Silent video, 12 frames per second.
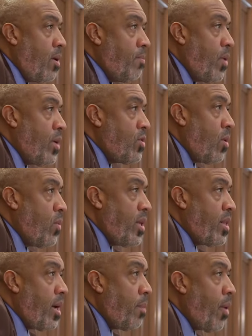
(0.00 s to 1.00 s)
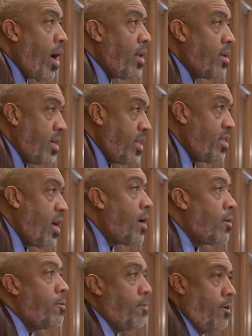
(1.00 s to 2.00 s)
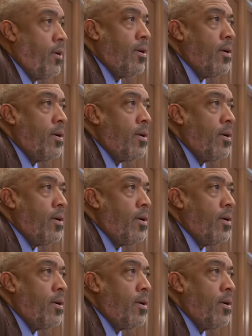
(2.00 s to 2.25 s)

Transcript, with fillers: for a tax increment financing